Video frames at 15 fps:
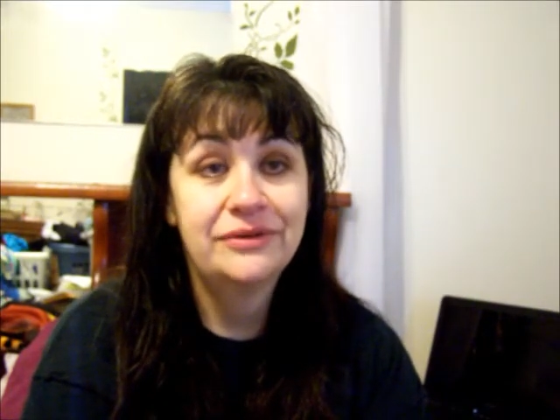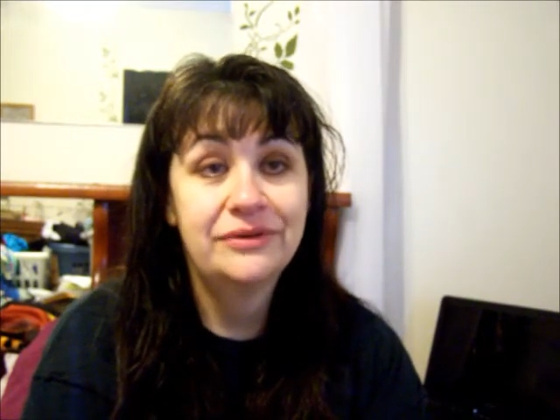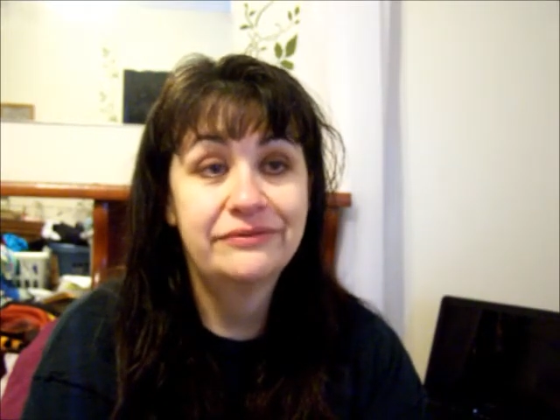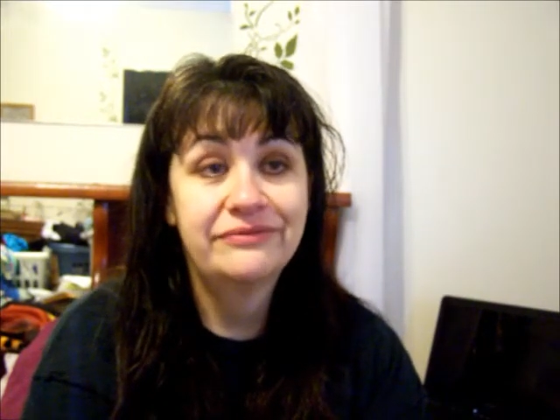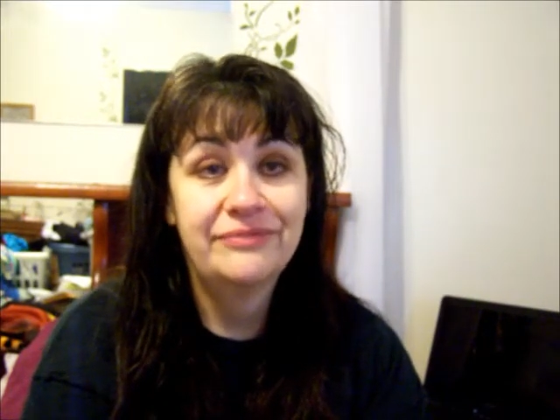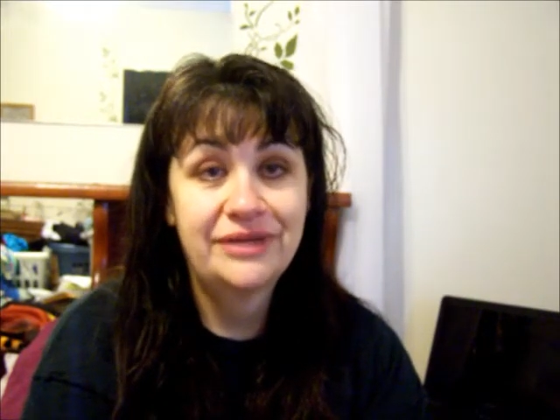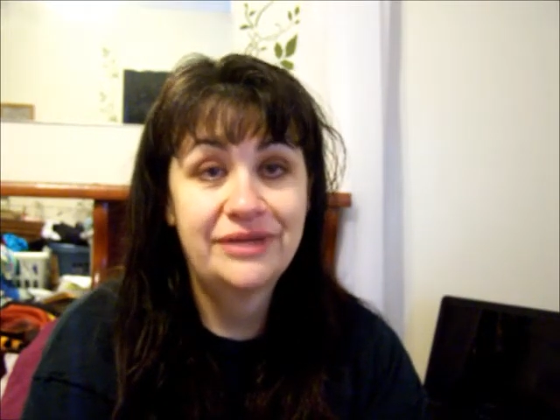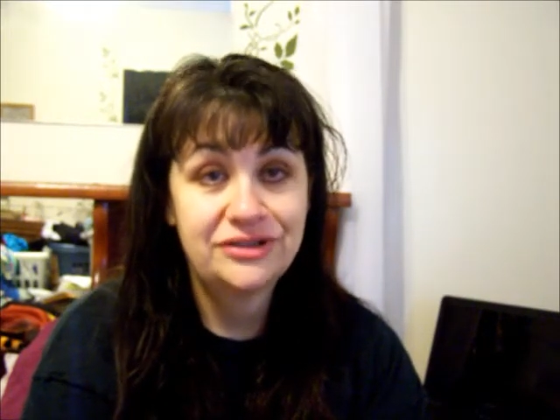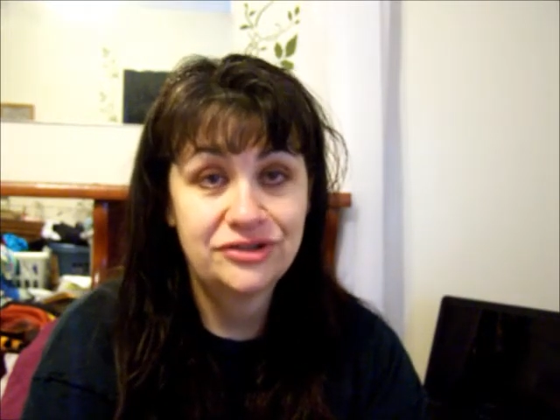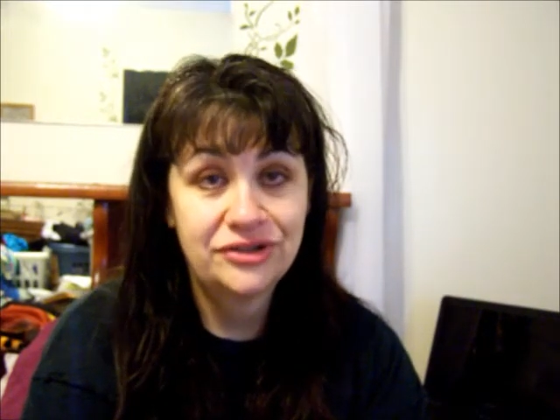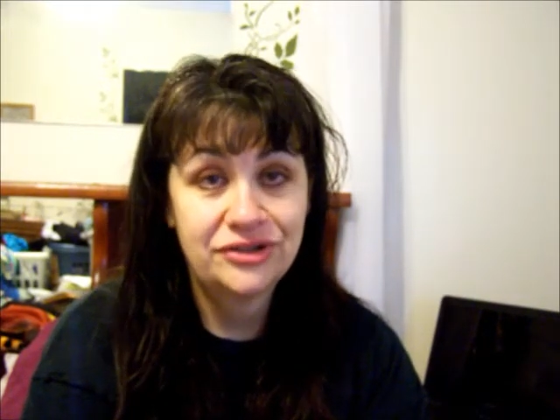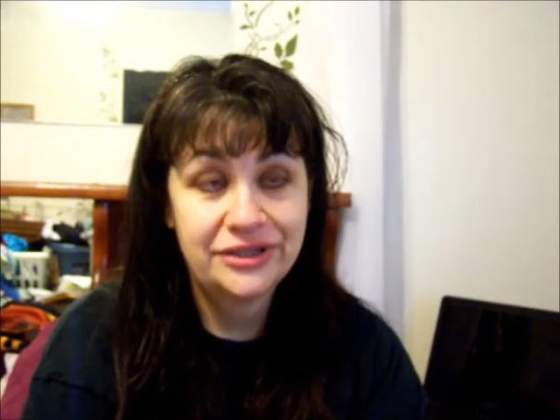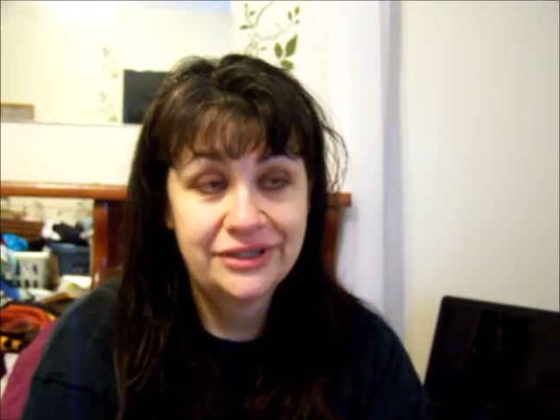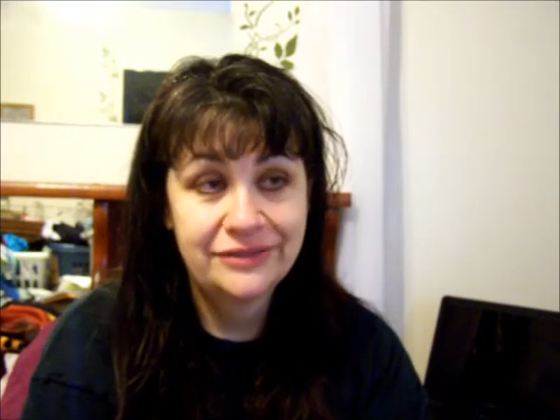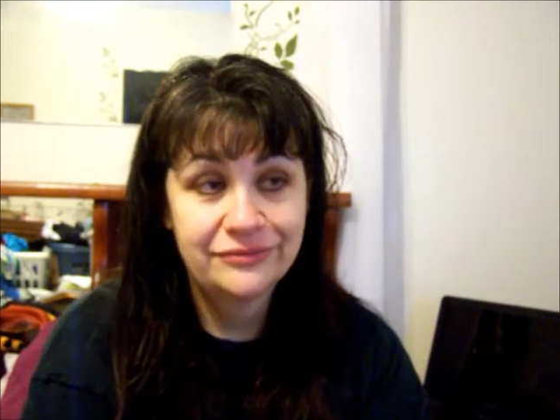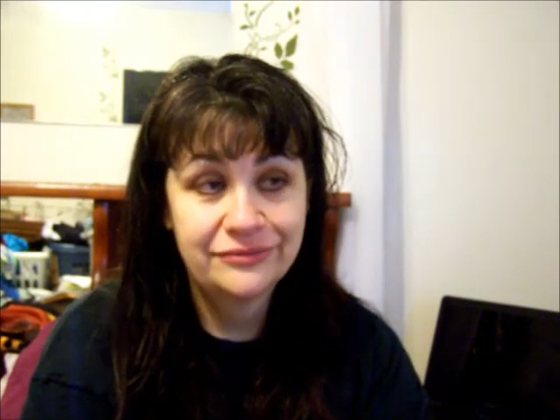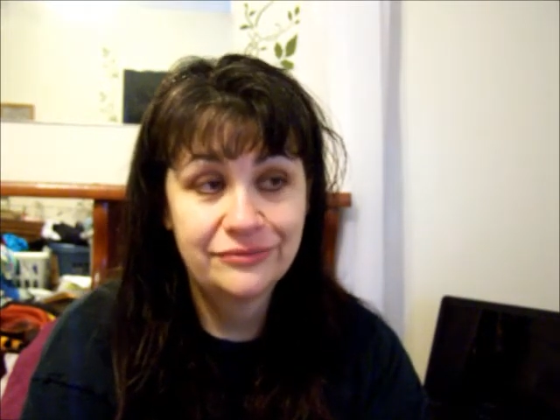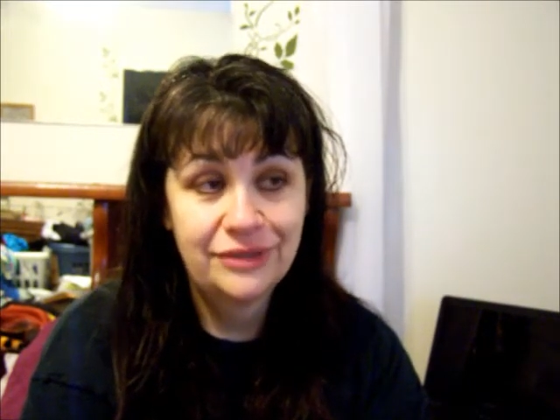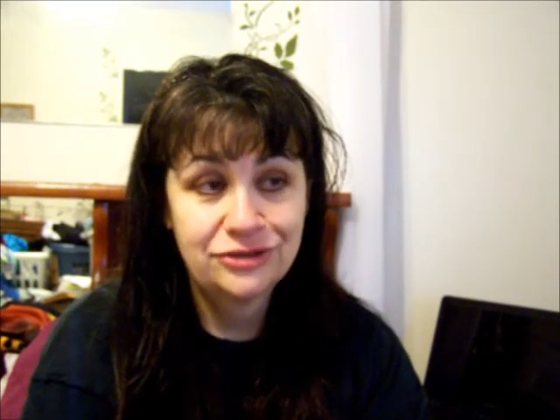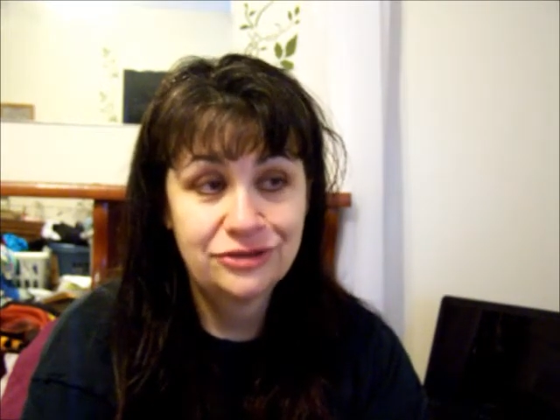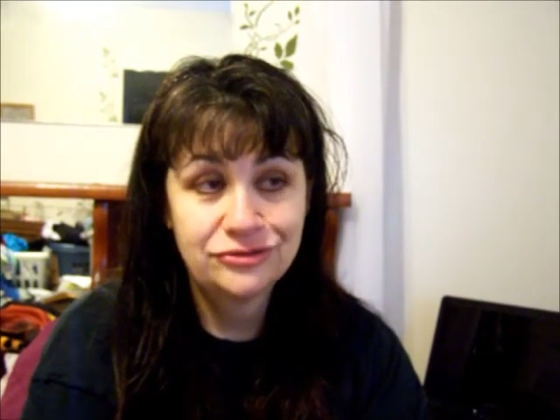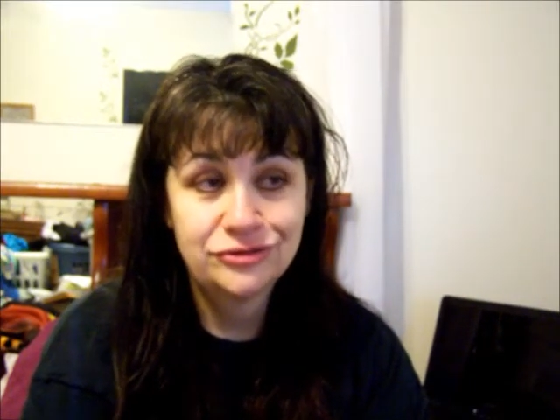of
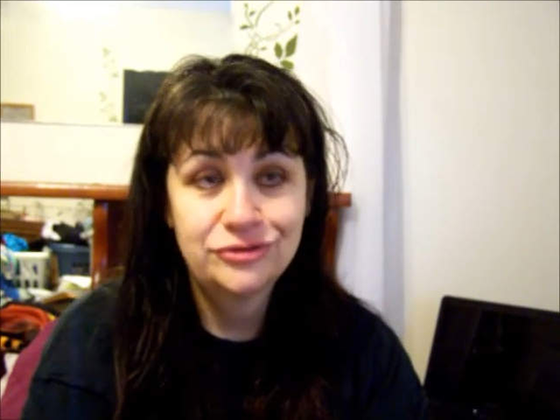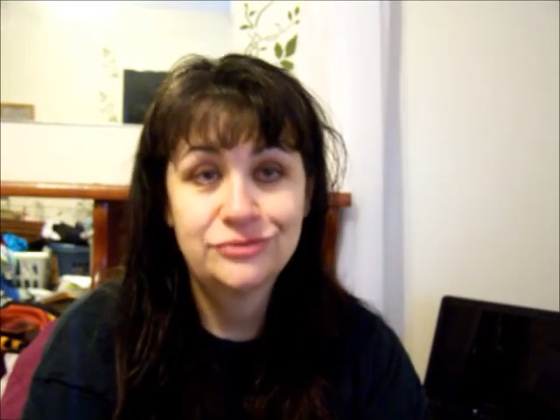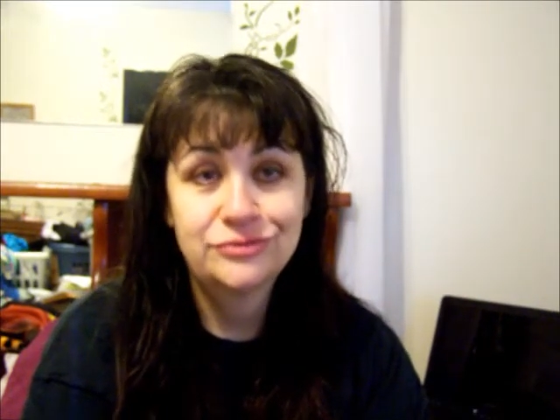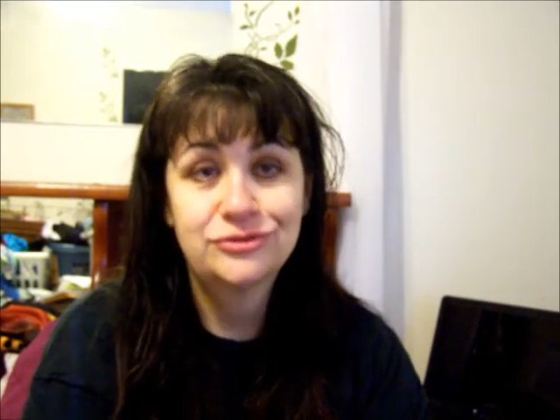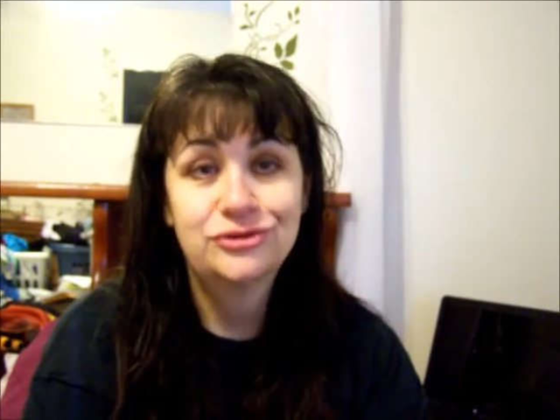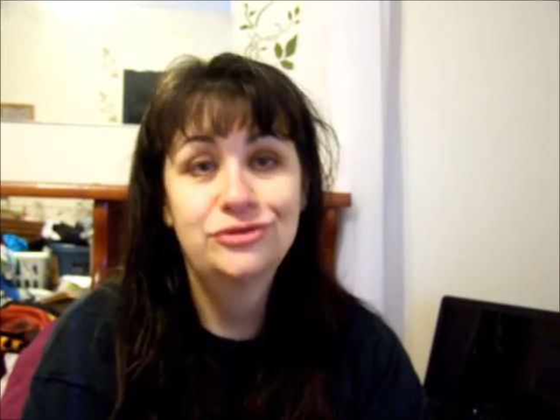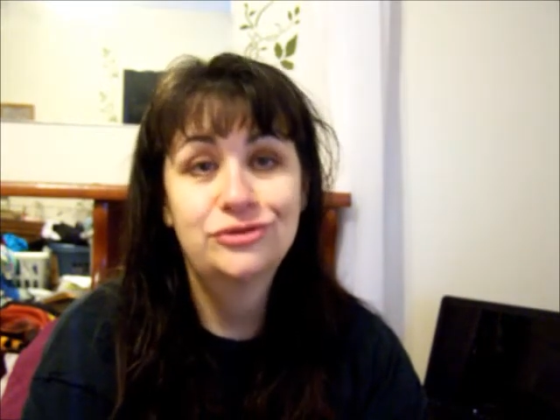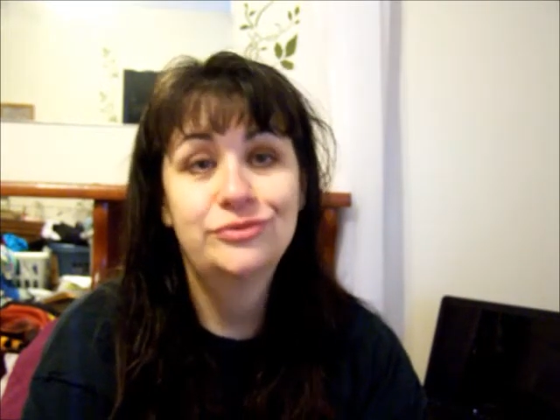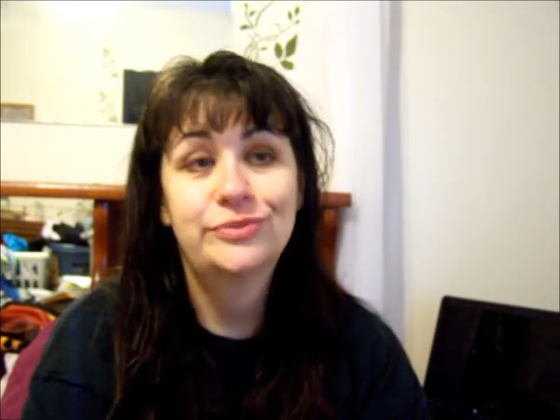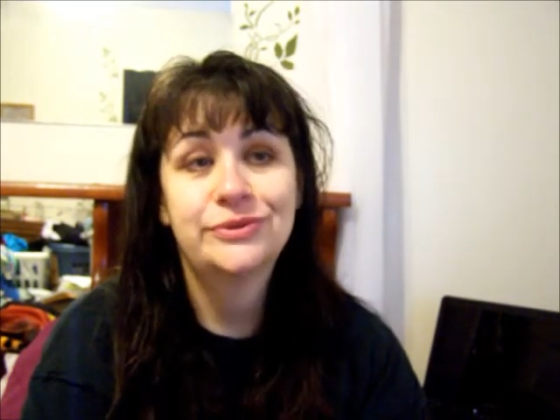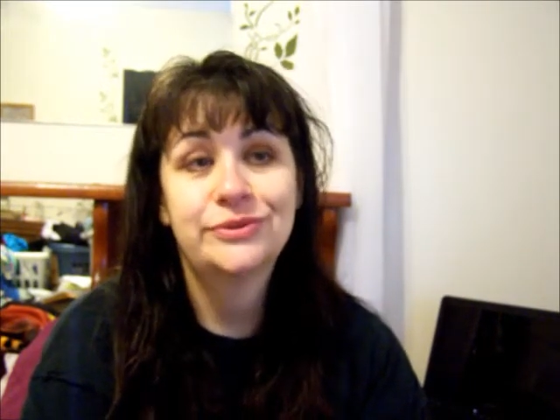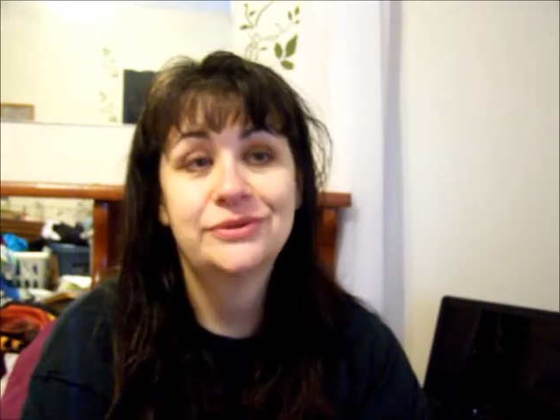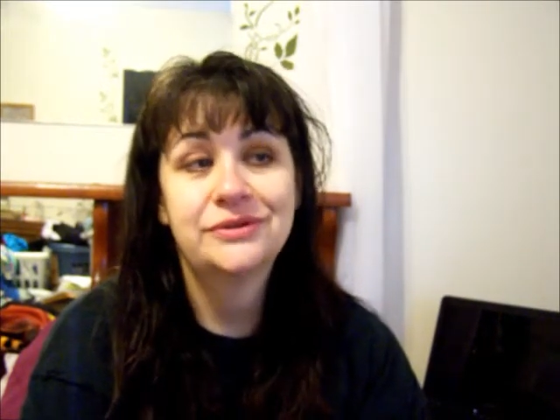mushroom soup